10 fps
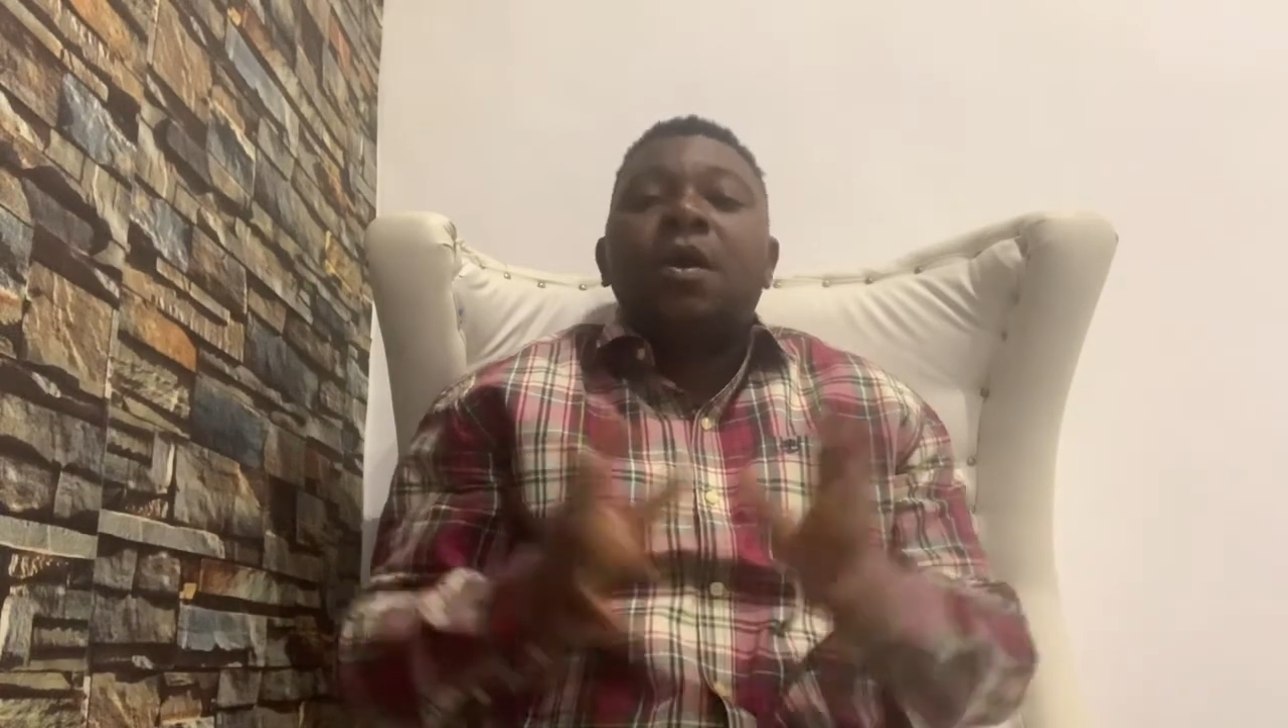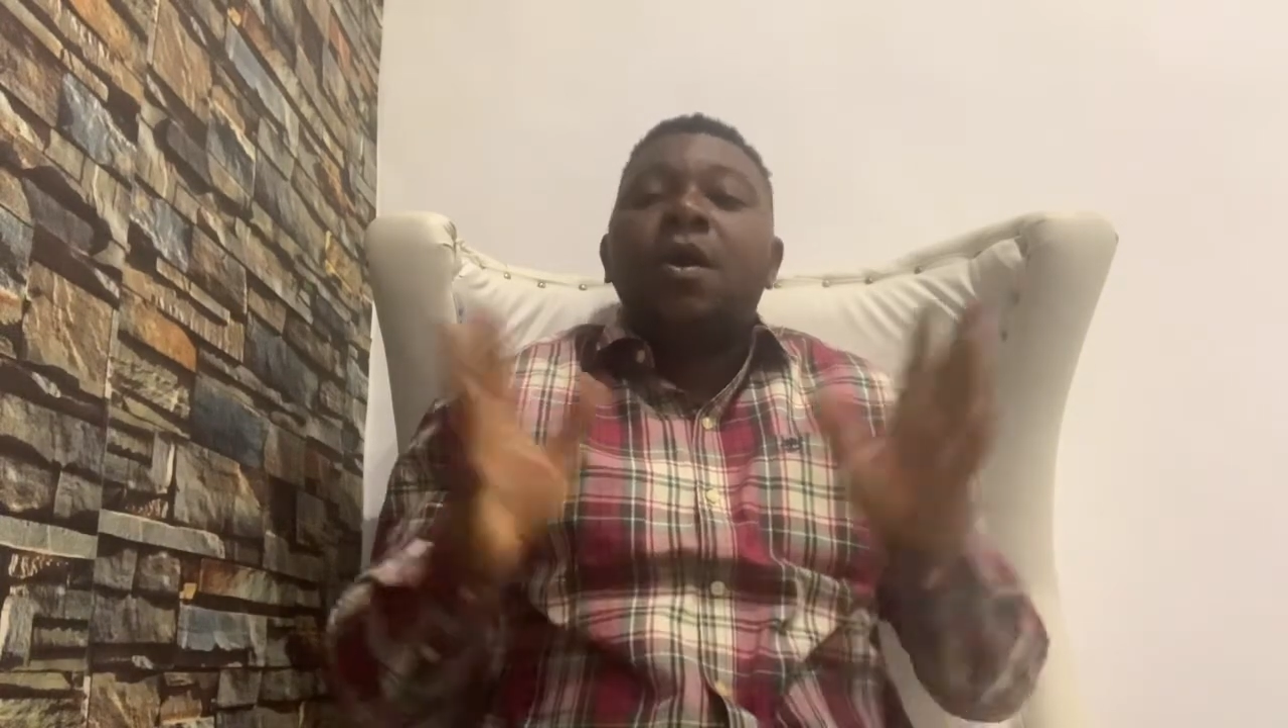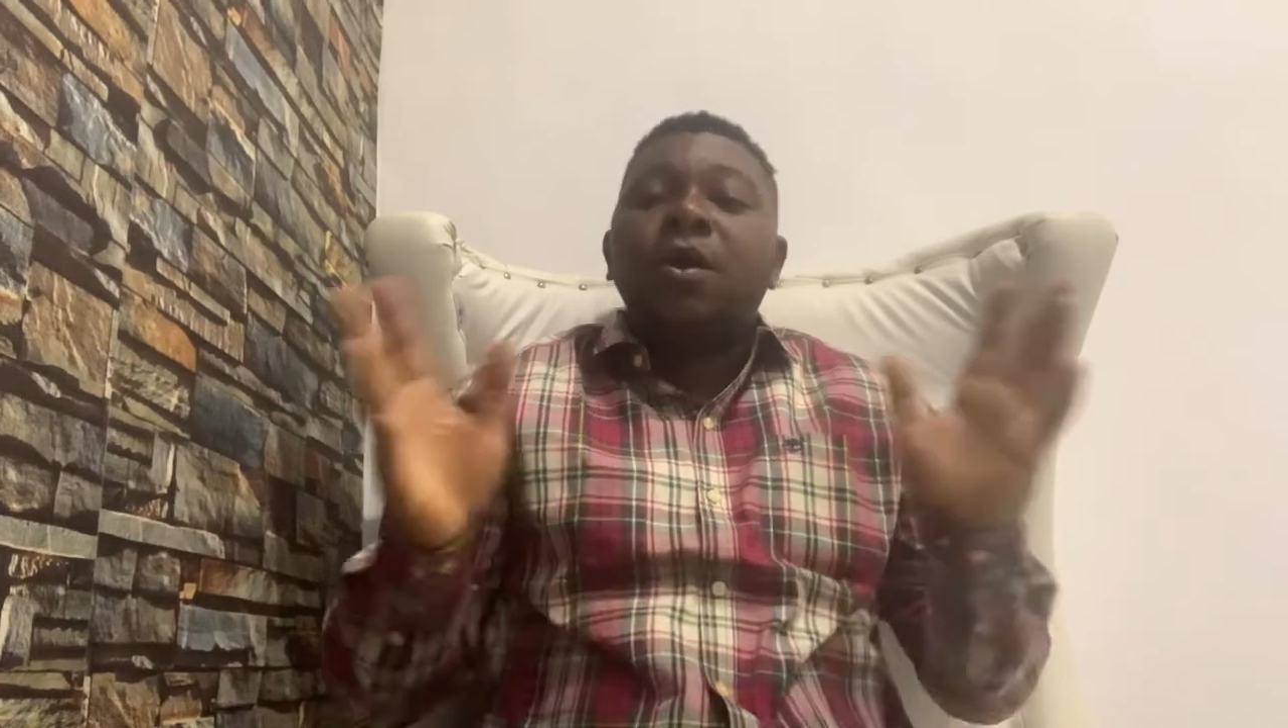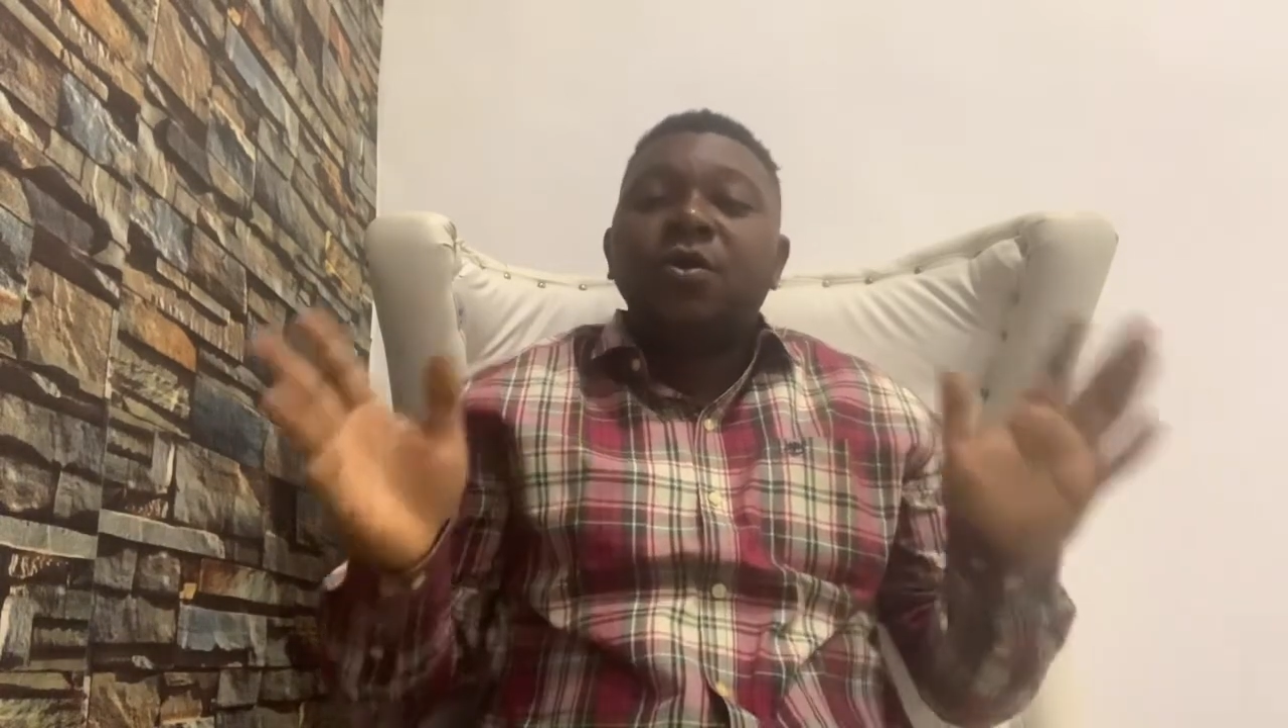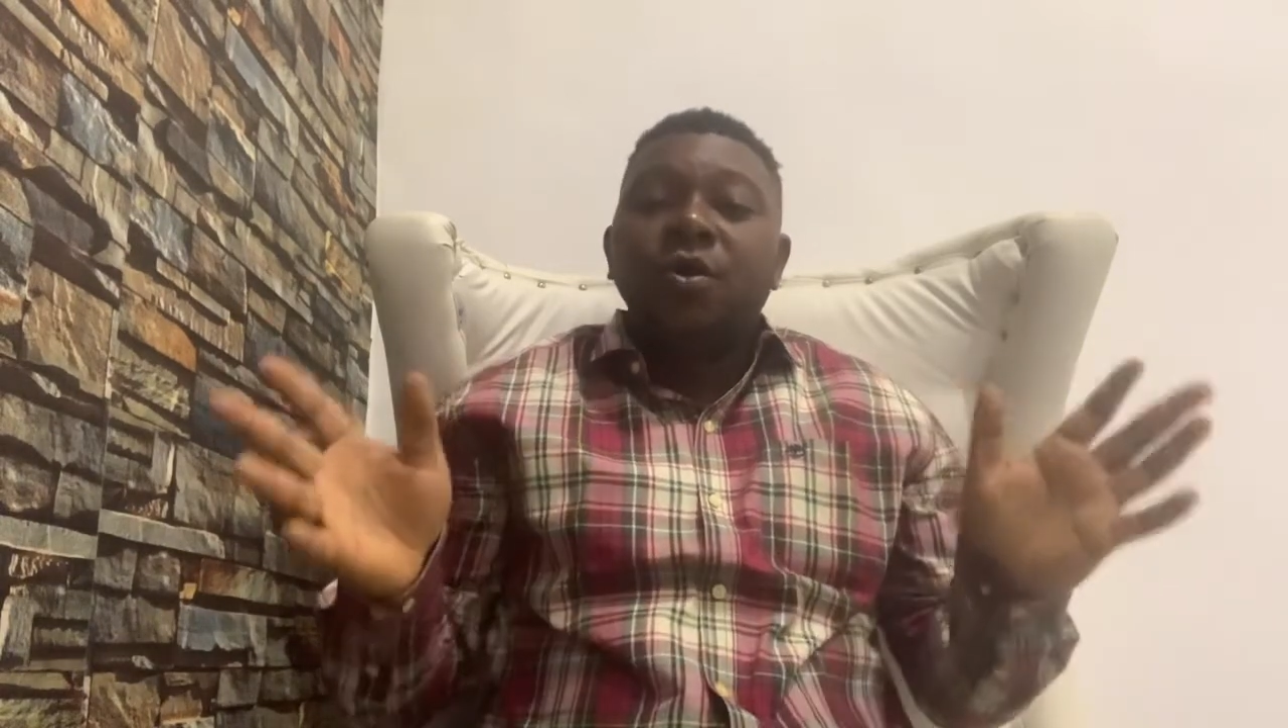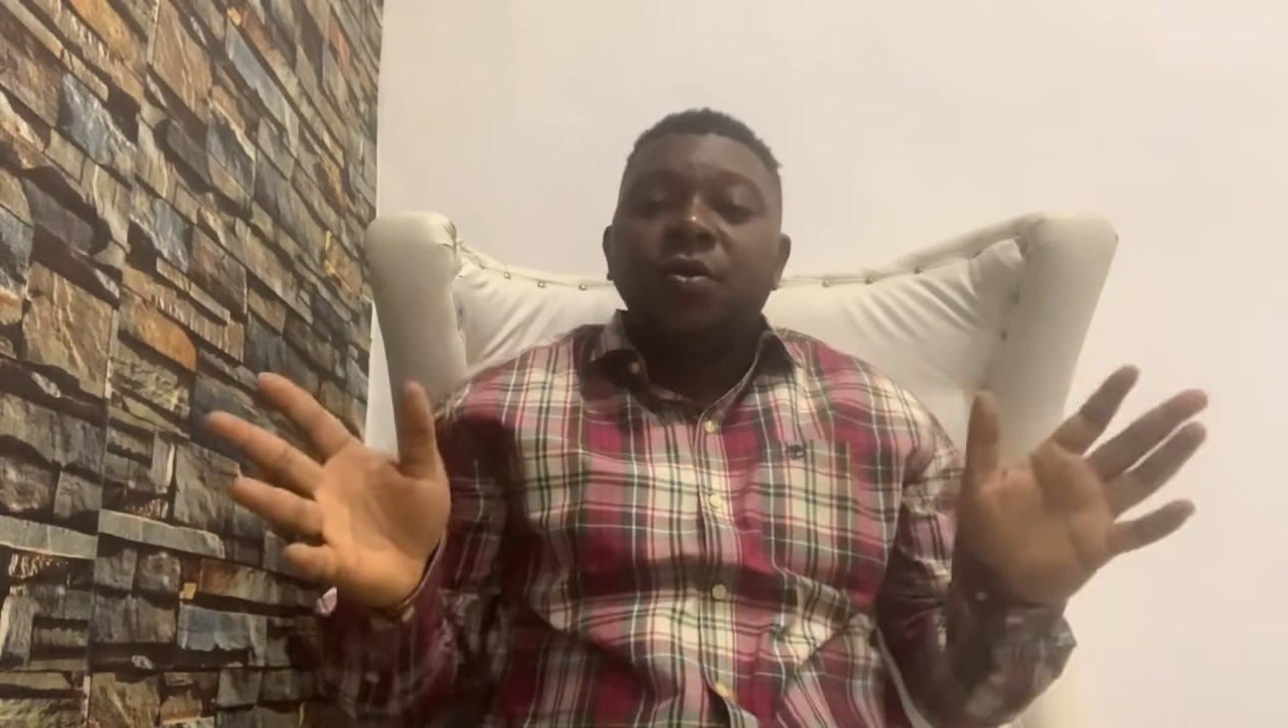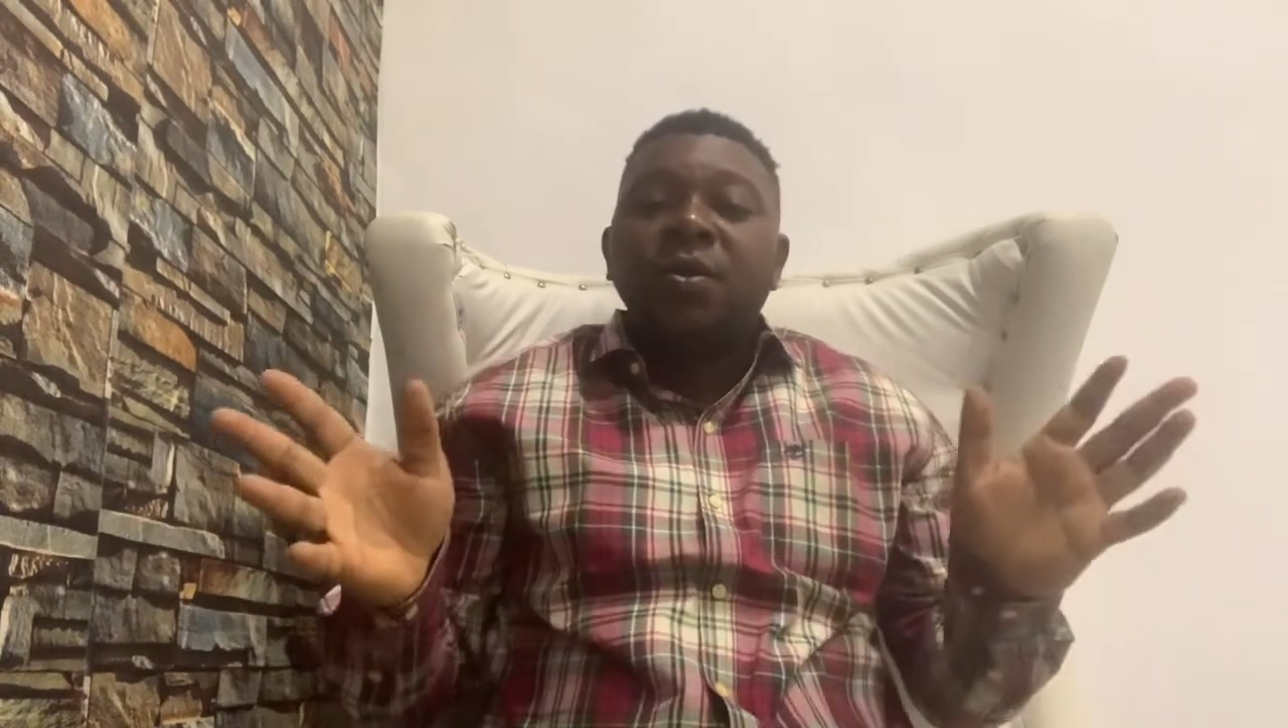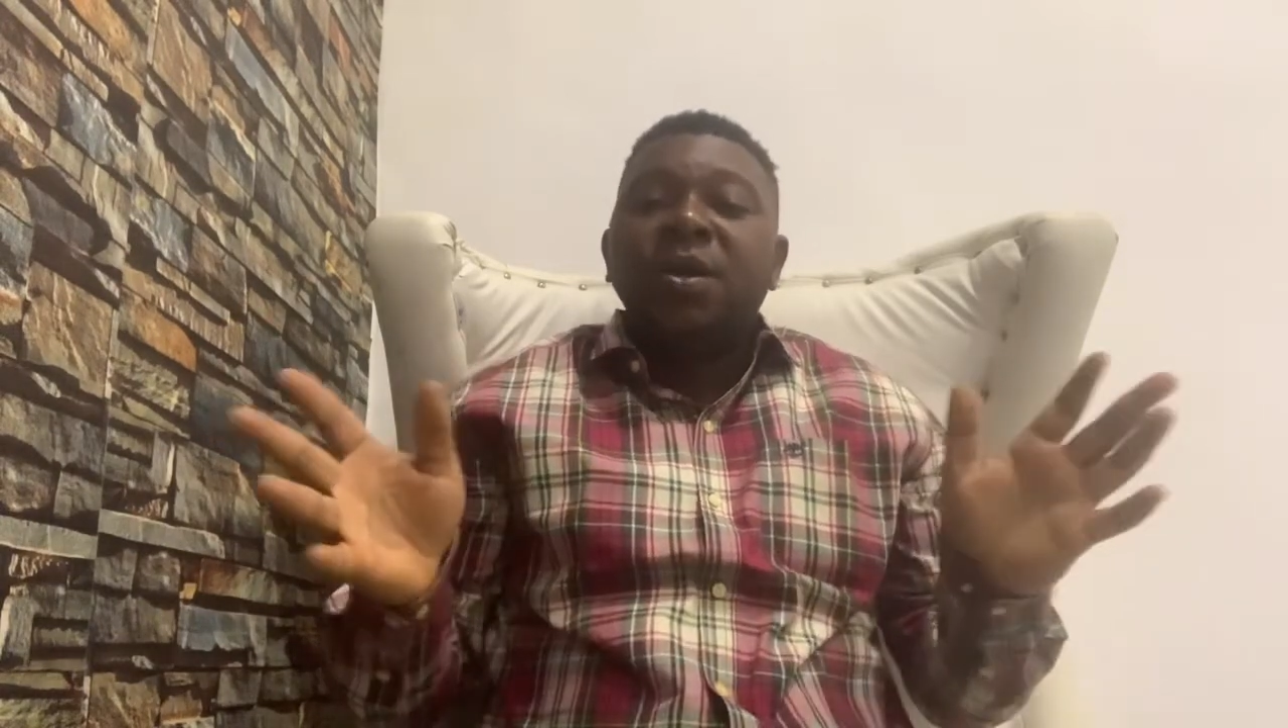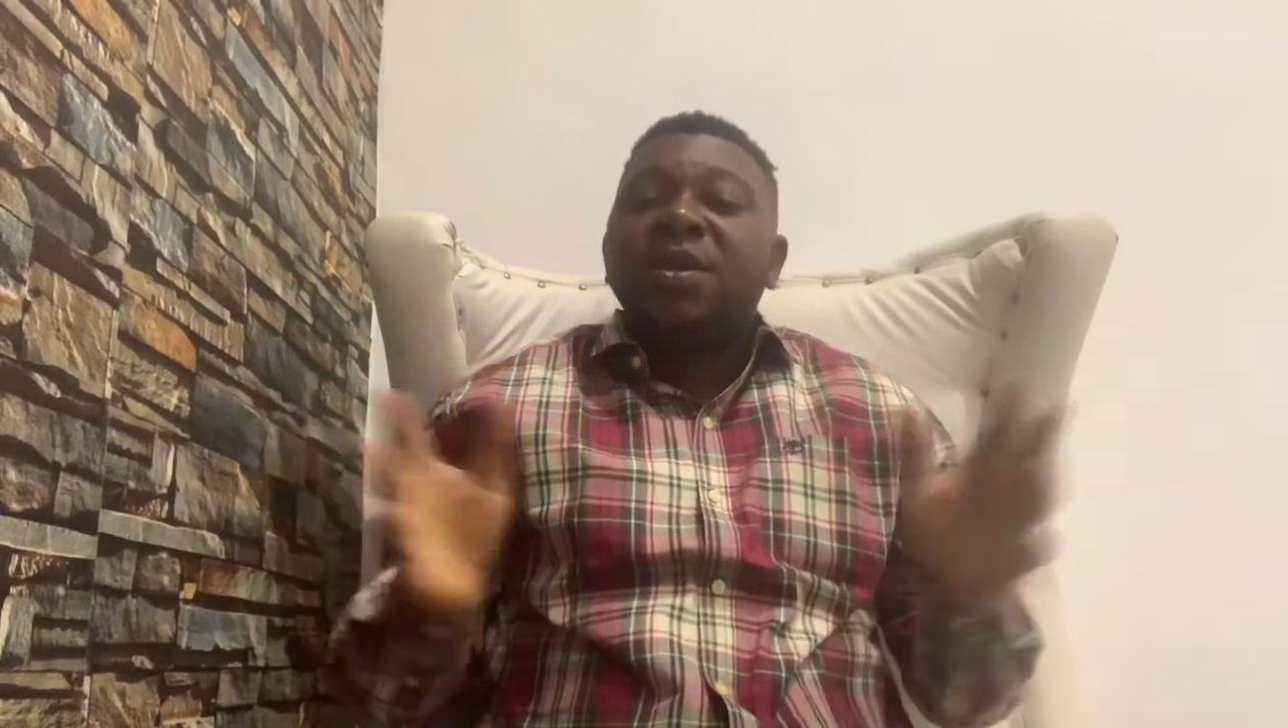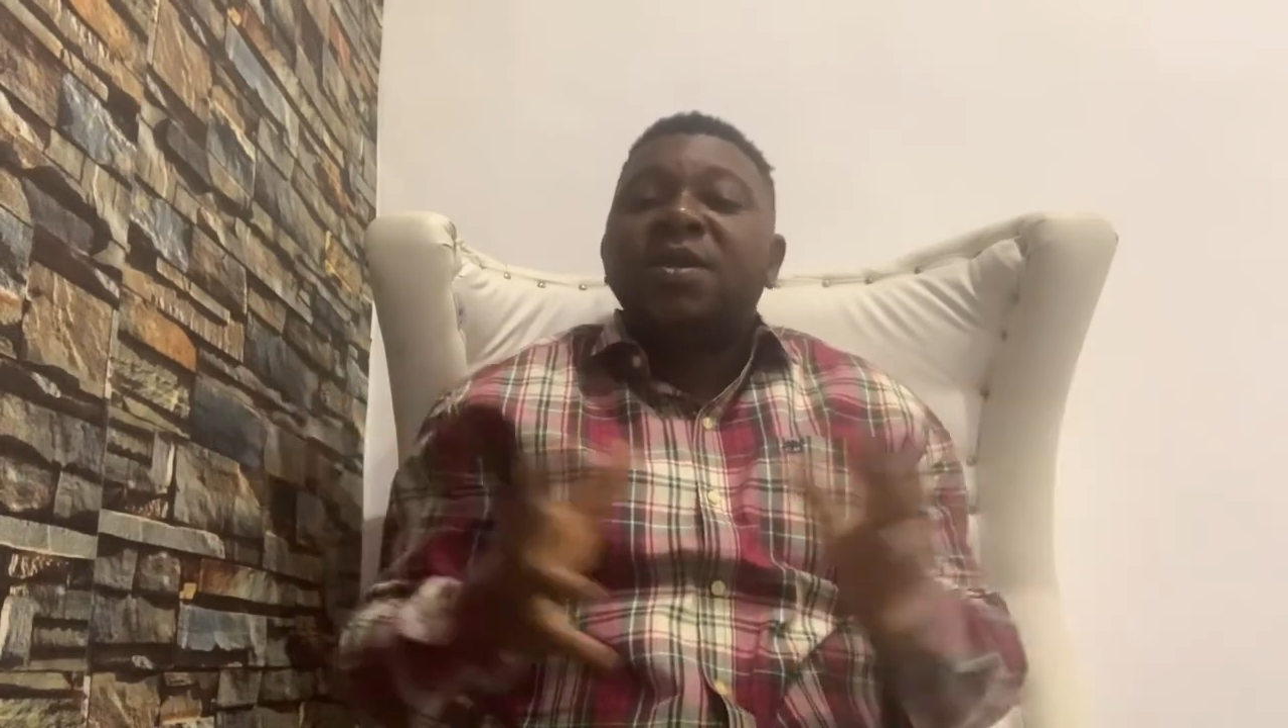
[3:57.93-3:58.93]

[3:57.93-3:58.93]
Although